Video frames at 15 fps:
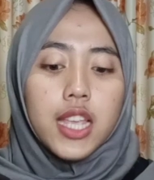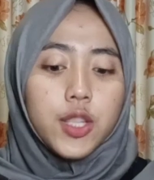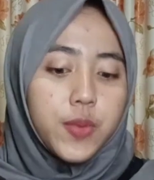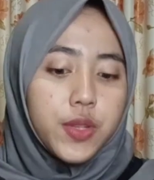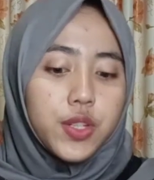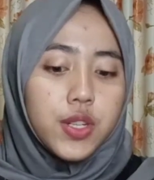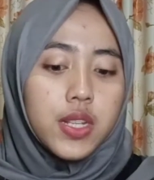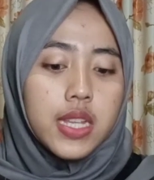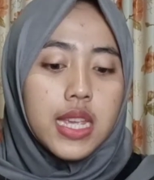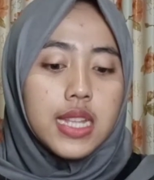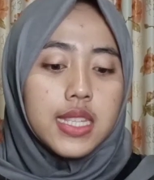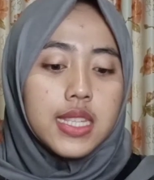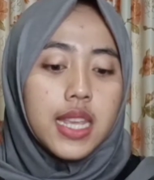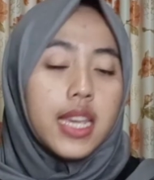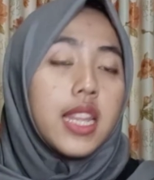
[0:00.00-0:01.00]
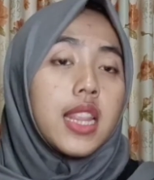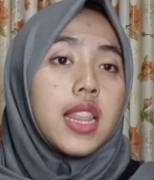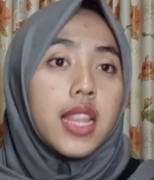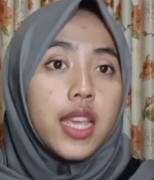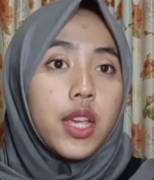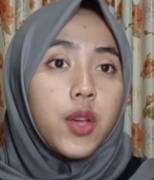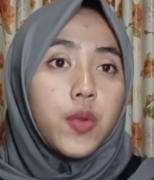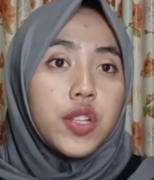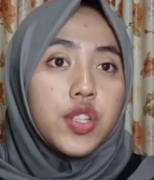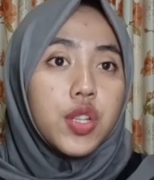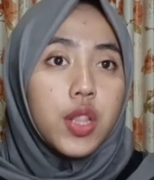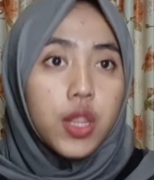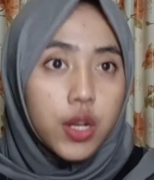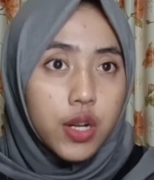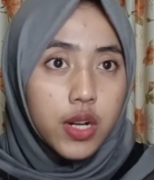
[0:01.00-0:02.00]
especially in second language
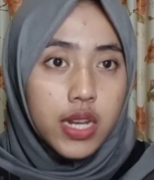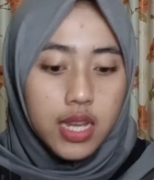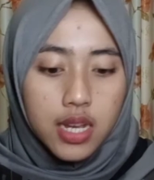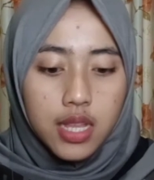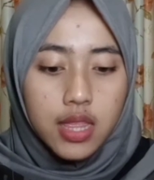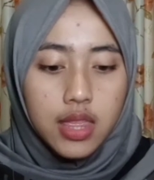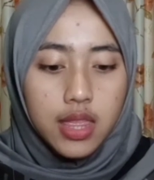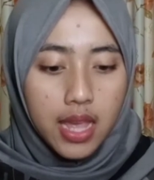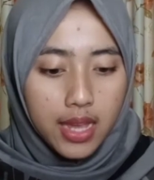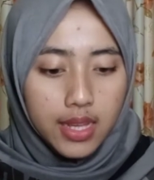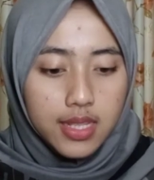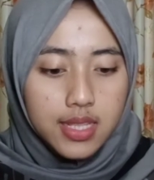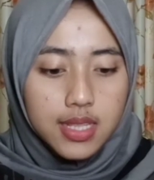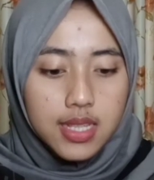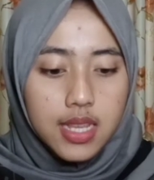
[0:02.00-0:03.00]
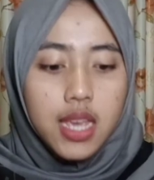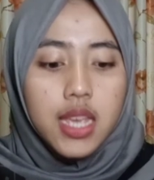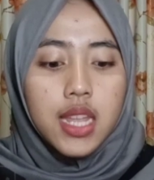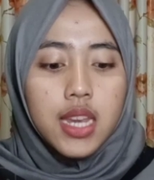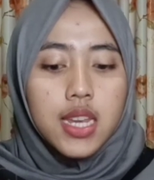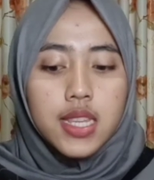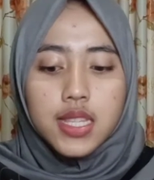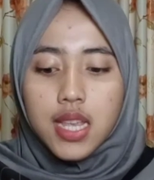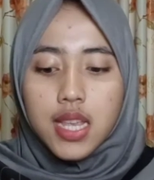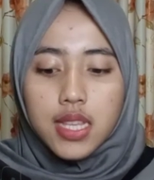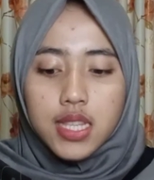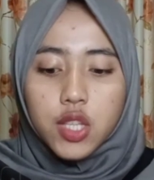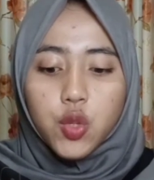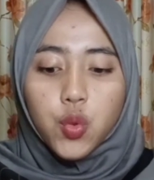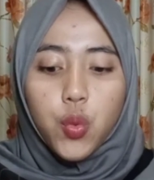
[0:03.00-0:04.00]
learning contexts, the
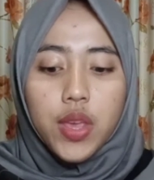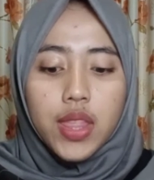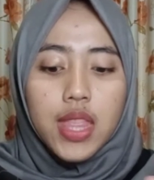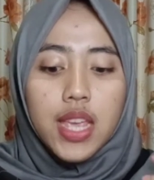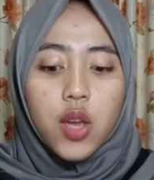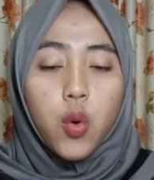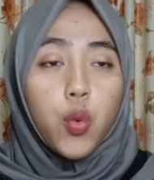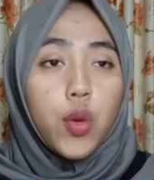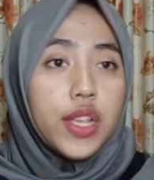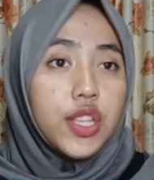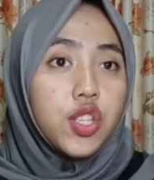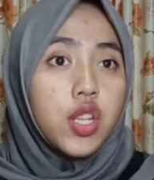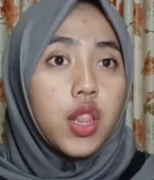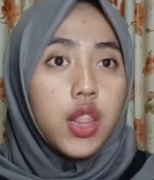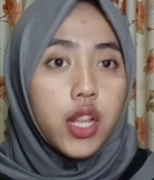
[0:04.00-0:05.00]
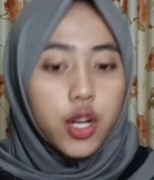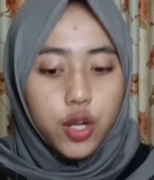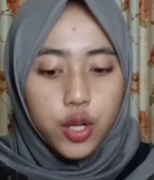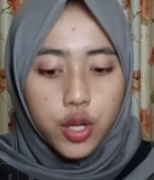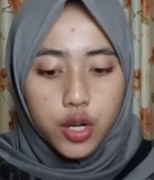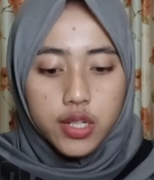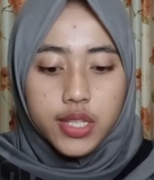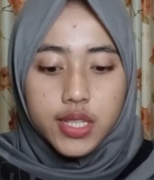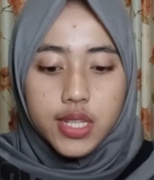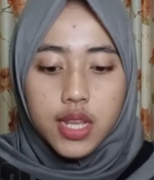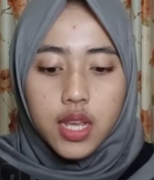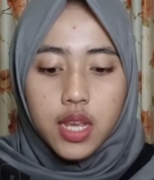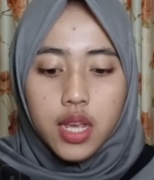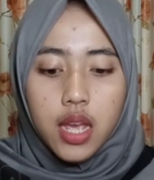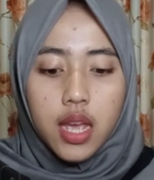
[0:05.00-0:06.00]
success with which learners
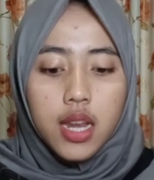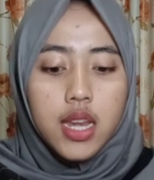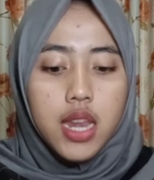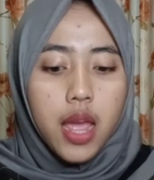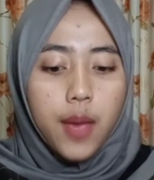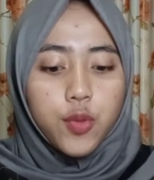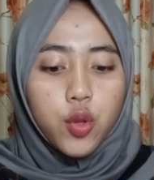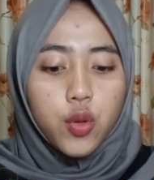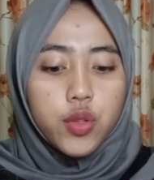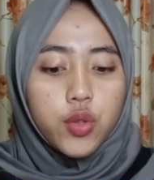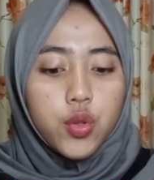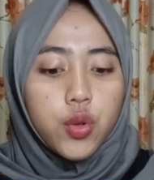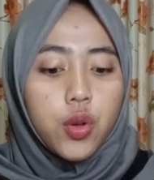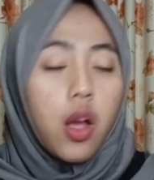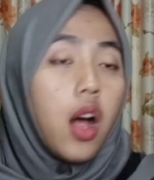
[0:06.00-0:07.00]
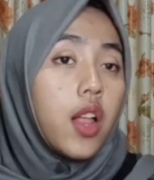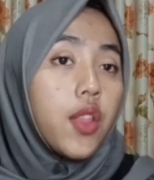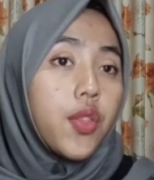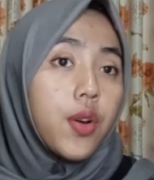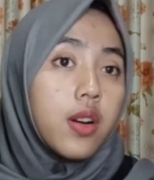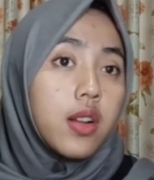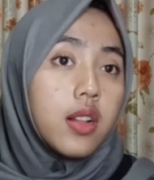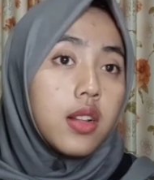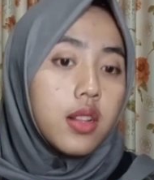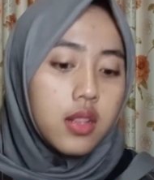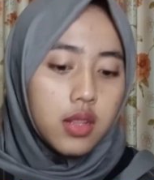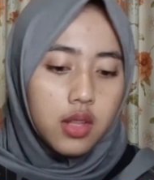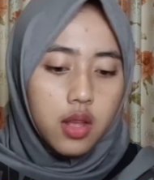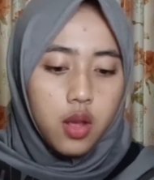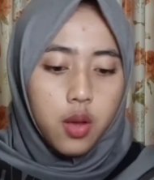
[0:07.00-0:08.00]
adapt to a new
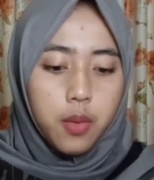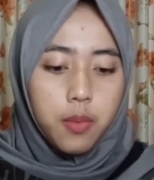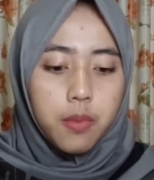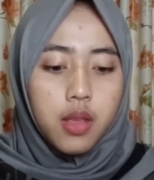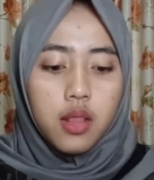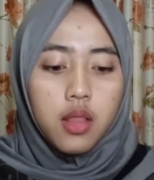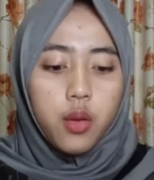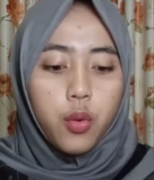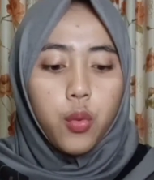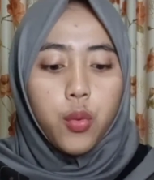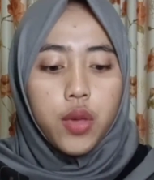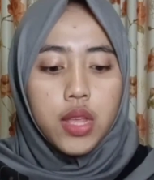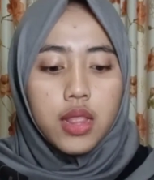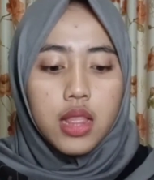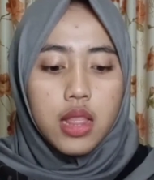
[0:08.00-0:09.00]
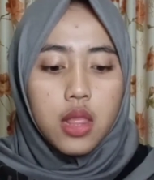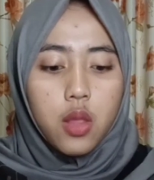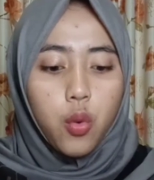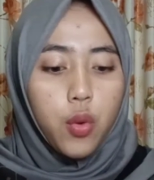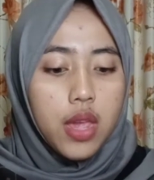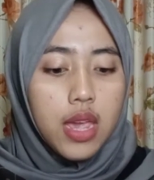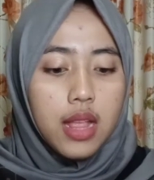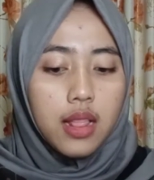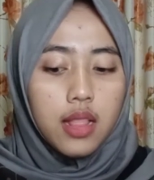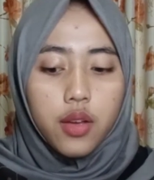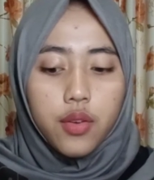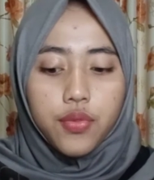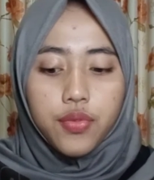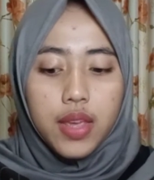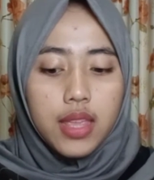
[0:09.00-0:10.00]
cultural milieu will
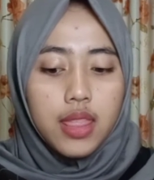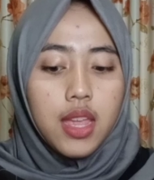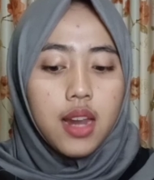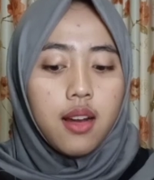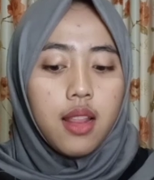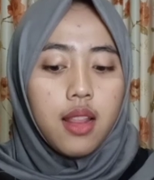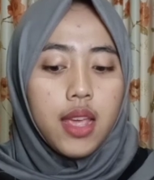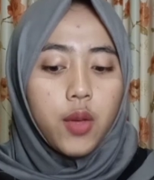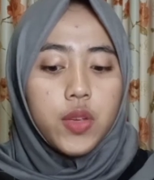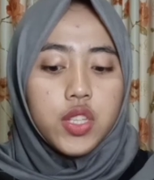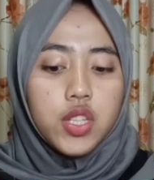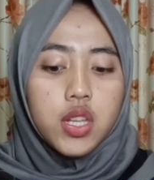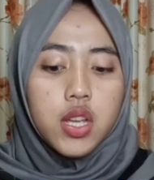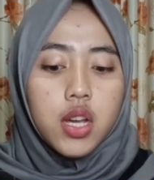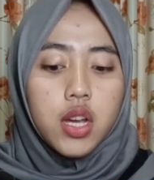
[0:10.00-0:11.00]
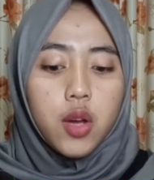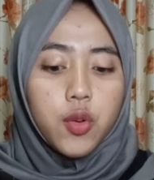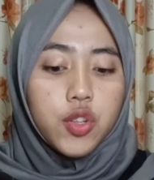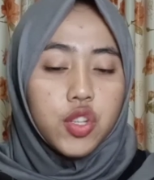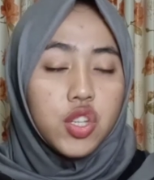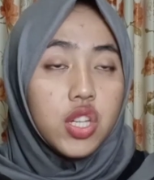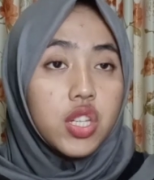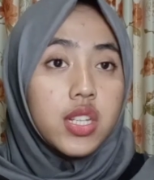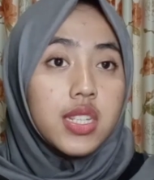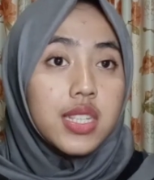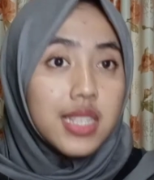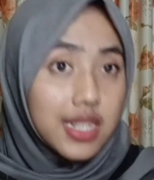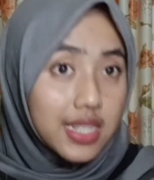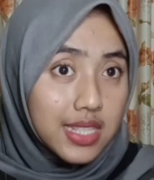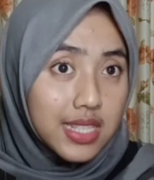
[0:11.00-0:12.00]
affect their language acquisition
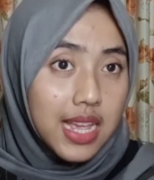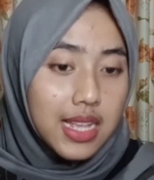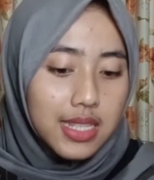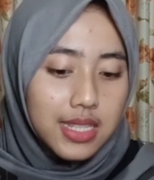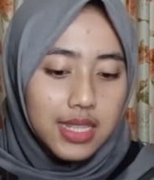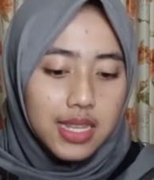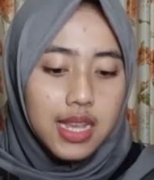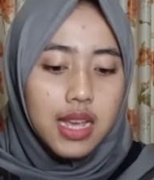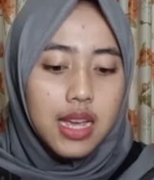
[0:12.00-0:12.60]
success,